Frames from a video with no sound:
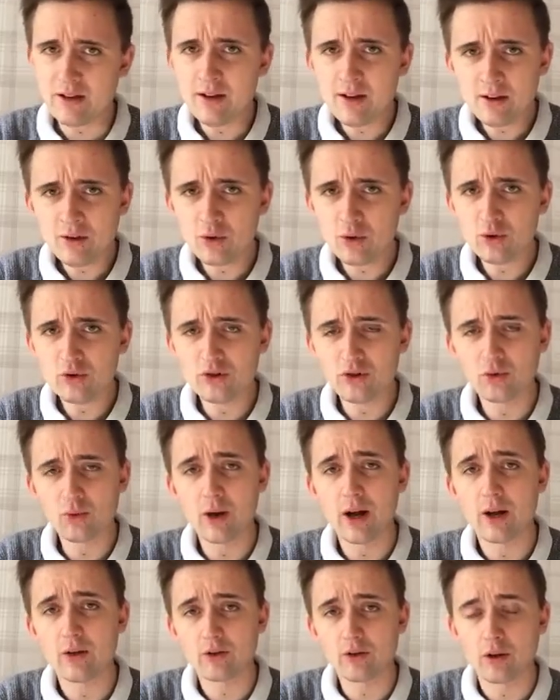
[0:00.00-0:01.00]
This horse as
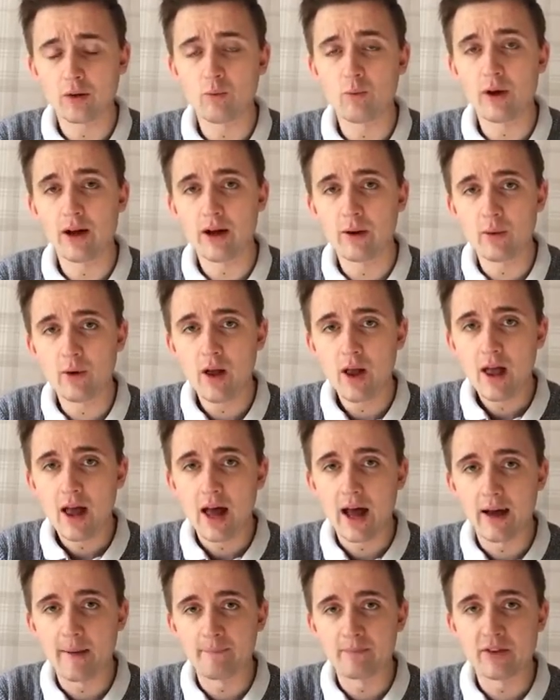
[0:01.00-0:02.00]
well has gone well
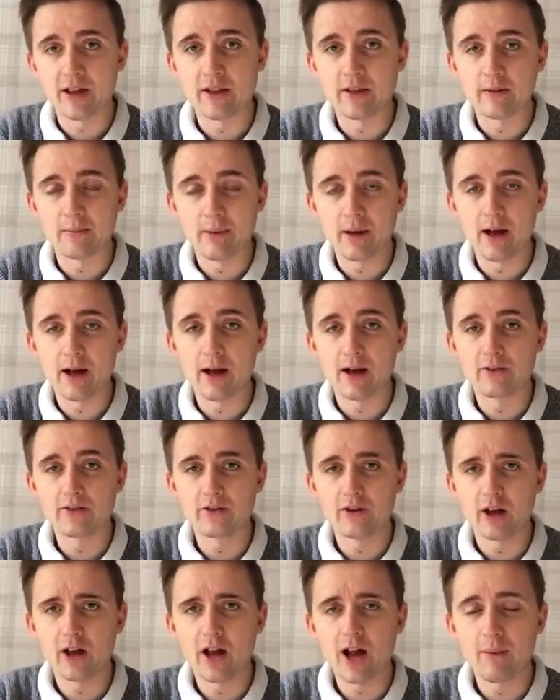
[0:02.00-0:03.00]
in the
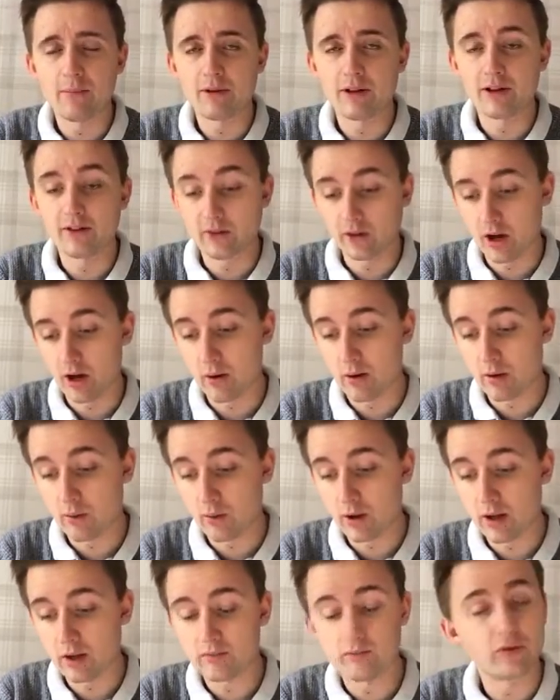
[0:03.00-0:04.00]
past. A couple of years ago it
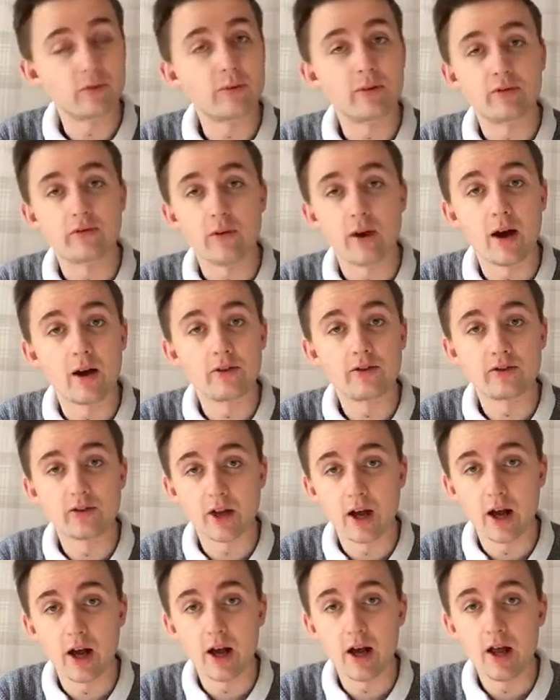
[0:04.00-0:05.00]
won from its first
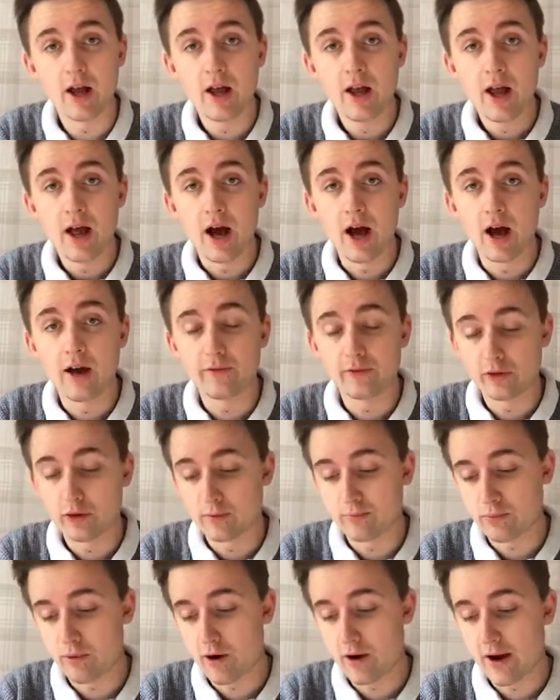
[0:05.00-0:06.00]
start
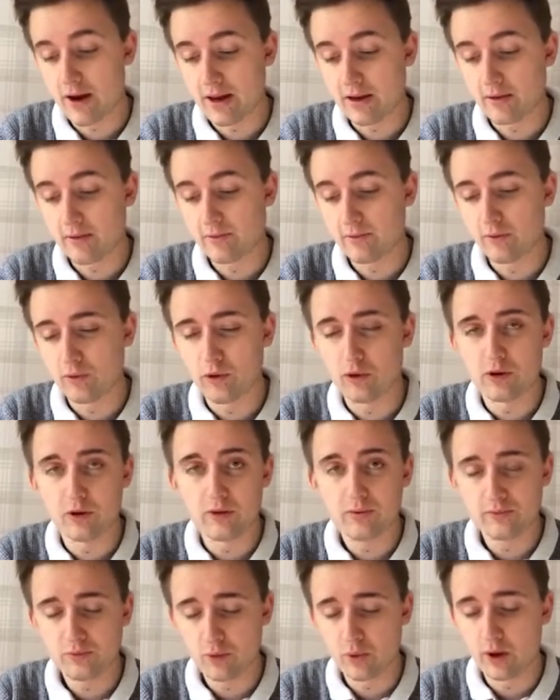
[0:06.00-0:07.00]
after a break
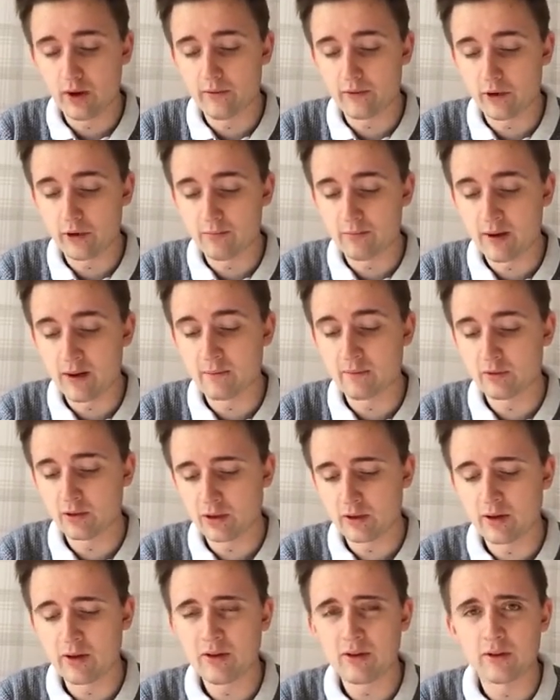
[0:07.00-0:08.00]
for quite a few months,
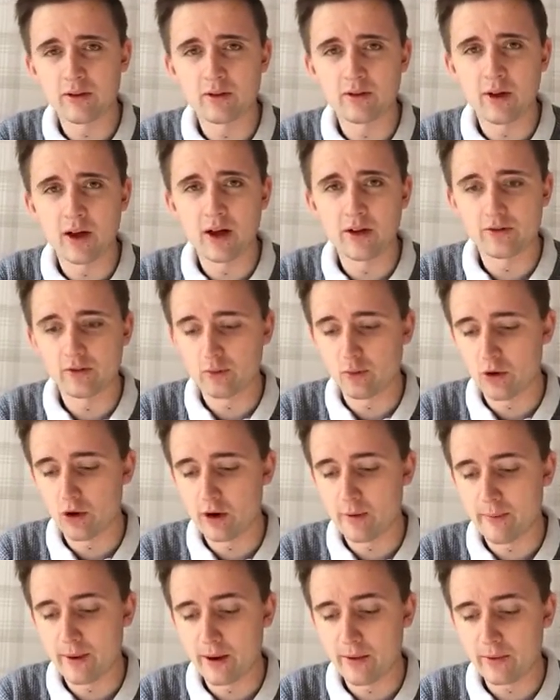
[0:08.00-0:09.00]
so nothing to
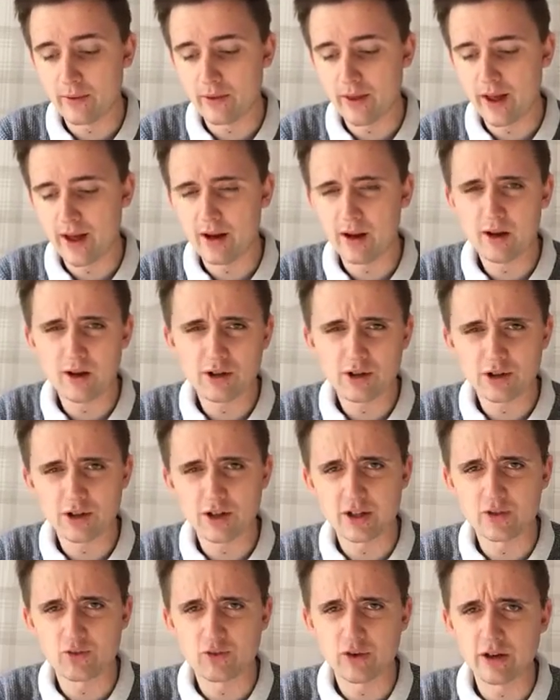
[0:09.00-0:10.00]
worry about there. Last
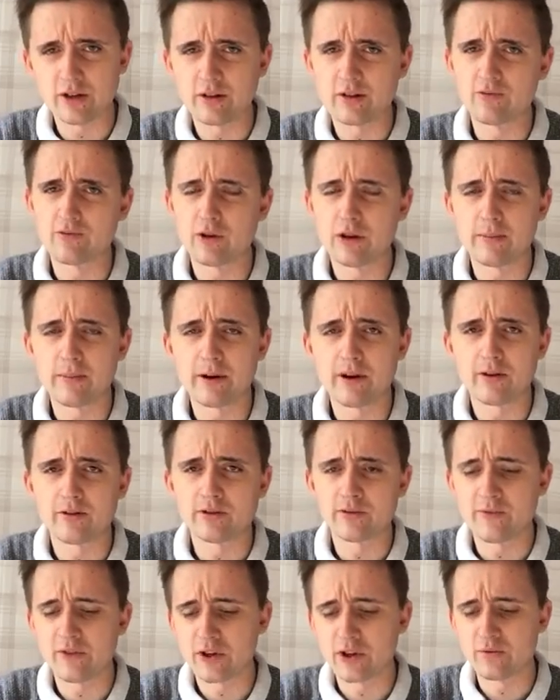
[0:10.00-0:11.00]
year its
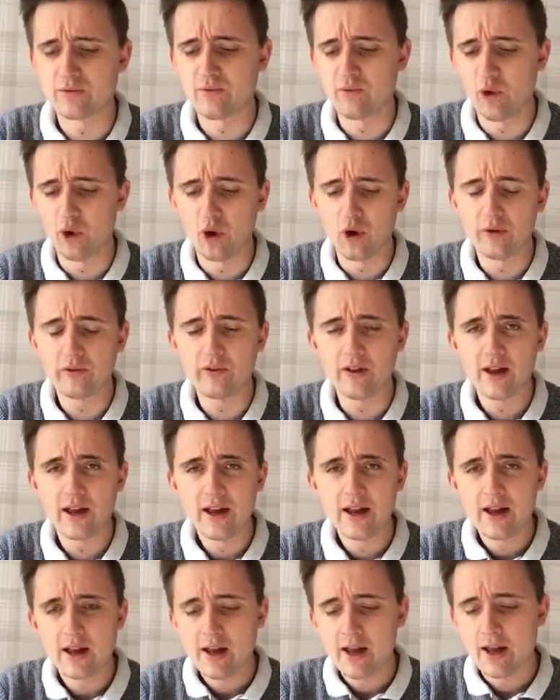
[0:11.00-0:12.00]
reappearance finished 4th
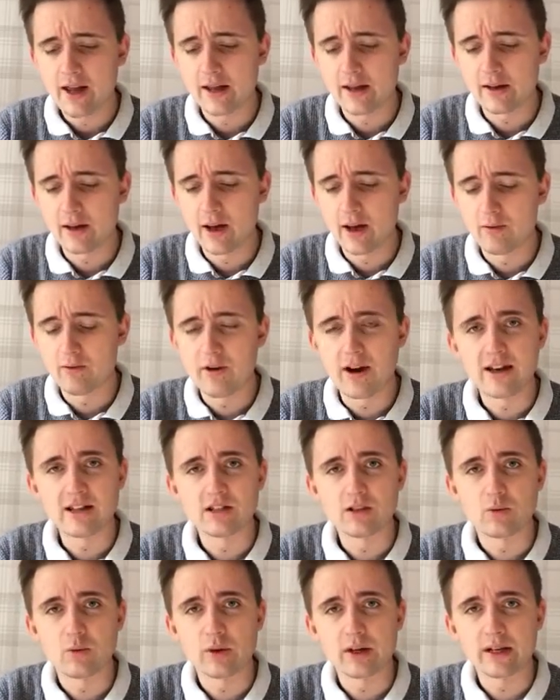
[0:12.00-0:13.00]
in a
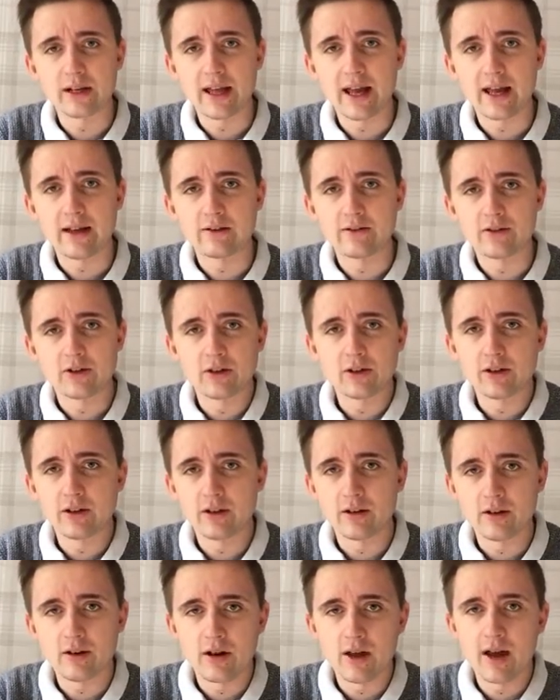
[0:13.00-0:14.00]
race at Wincanton
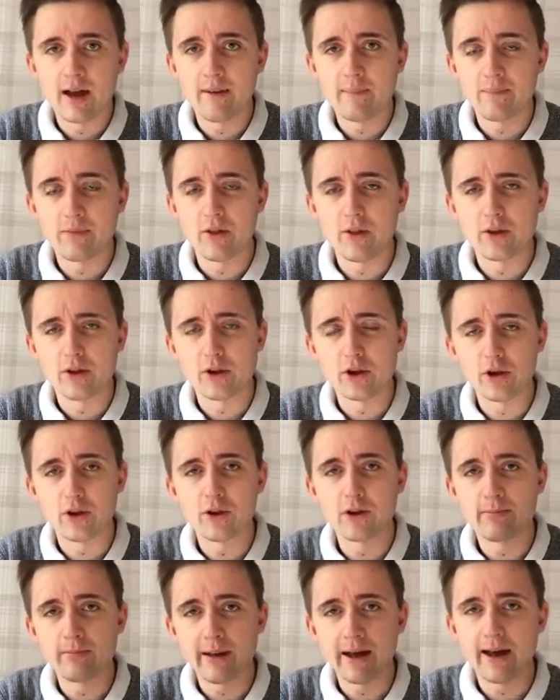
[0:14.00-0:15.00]
in the
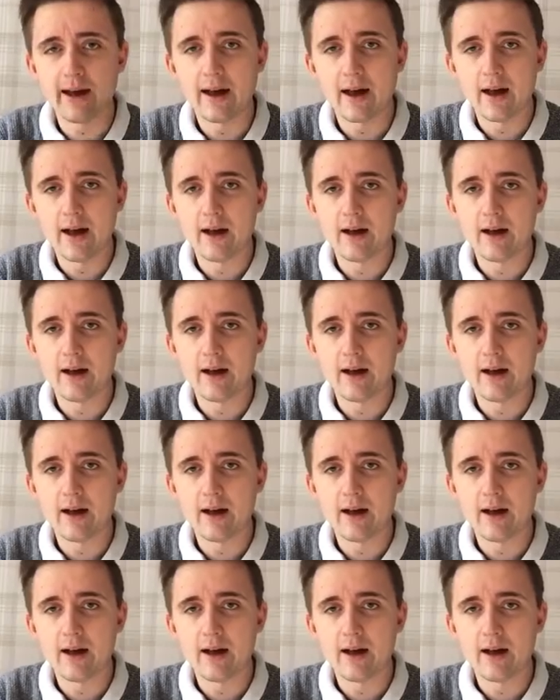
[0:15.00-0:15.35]
uni bet